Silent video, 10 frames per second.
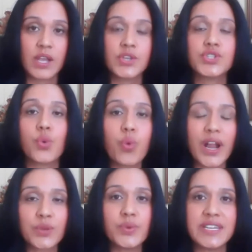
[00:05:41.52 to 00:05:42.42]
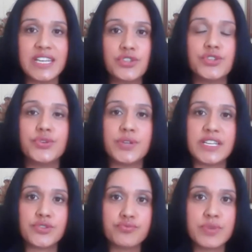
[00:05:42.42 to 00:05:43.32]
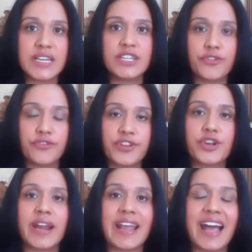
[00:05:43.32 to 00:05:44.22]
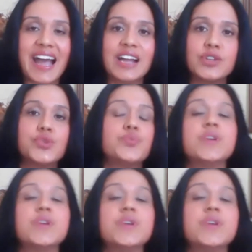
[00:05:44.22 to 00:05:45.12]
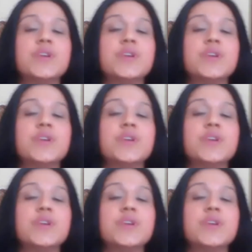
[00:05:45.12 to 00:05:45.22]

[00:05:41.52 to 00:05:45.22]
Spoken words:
So what we need to do is really to figure out how do we